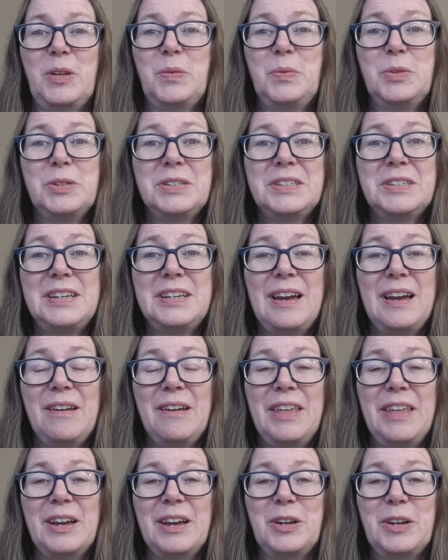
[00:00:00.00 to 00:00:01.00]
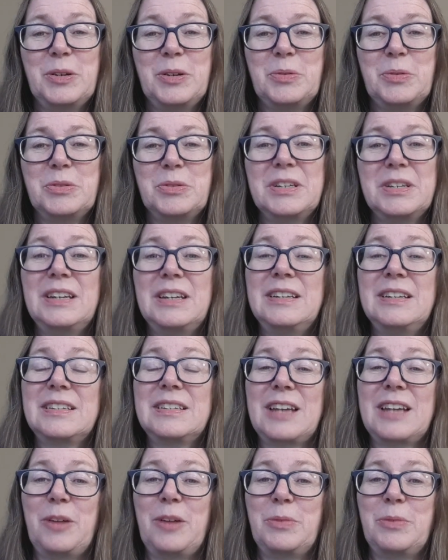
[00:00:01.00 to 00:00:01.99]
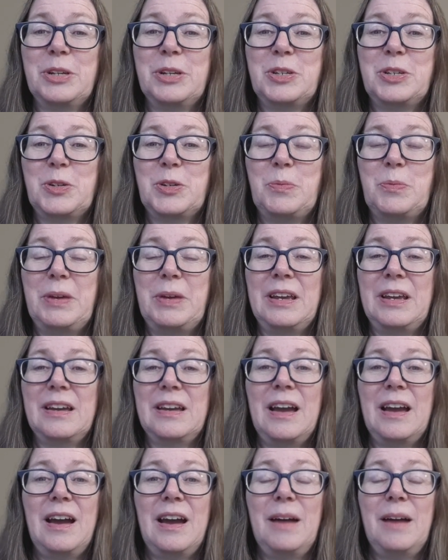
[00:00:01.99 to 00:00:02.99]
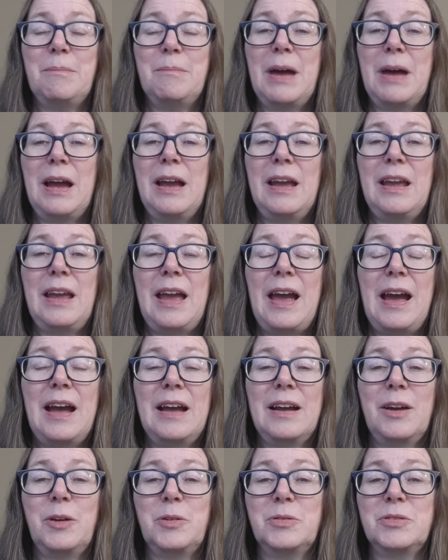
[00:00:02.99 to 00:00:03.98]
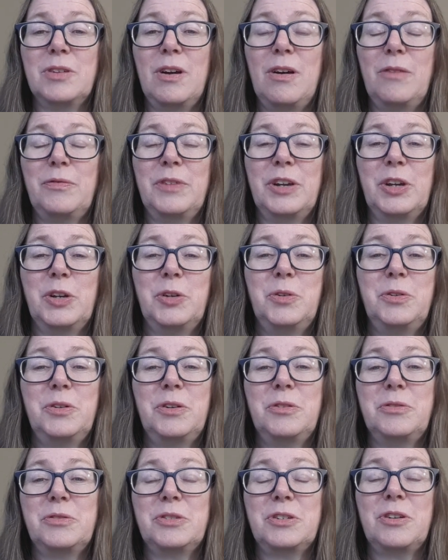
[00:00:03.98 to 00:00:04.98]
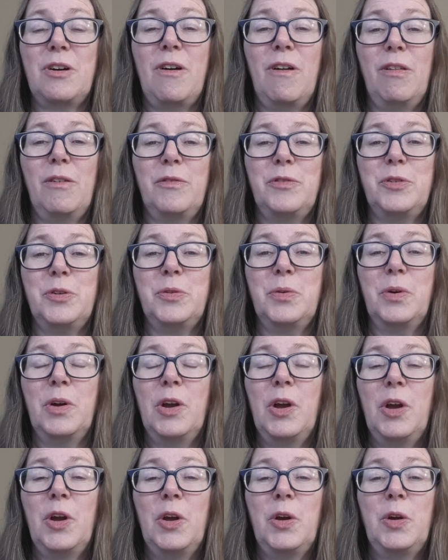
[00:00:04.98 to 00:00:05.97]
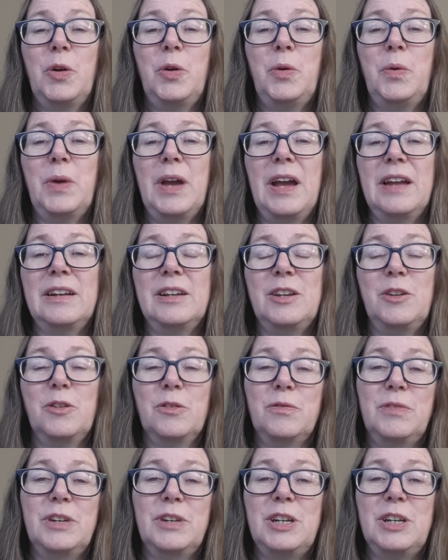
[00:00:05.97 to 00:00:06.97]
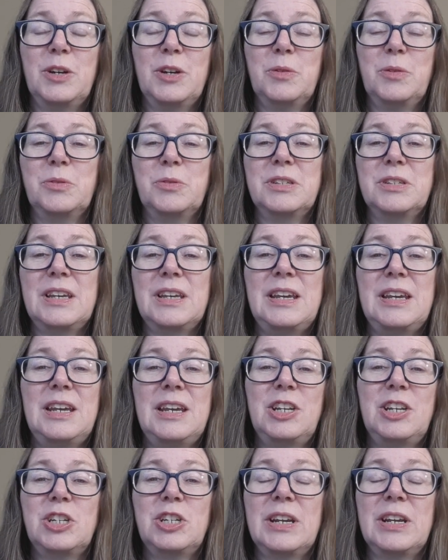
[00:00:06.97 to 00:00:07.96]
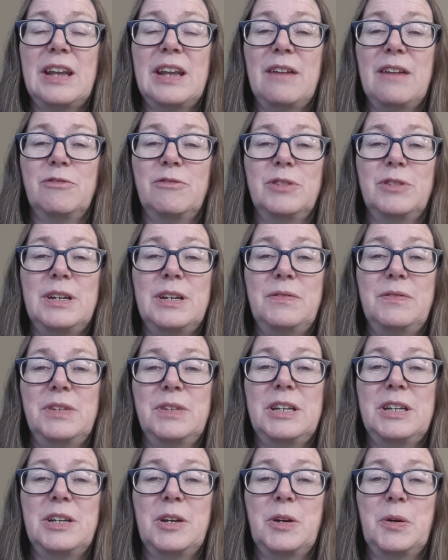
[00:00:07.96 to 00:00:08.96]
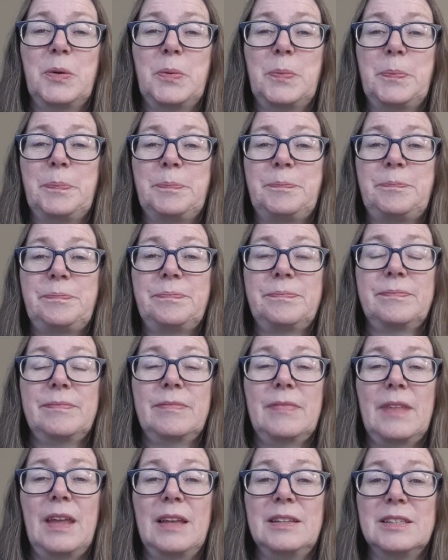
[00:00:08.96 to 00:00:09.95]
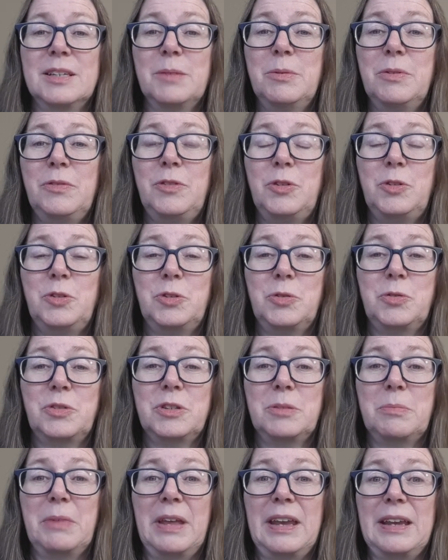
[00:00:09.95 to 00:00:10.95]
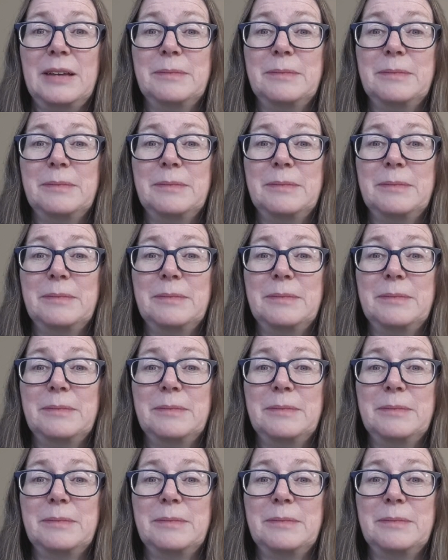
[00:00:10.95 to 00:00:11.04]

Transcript: We'll see how that goes. It is time consuming. My hat goes off, and kudos to all of you who edit your videos, each and every video. And some of you do some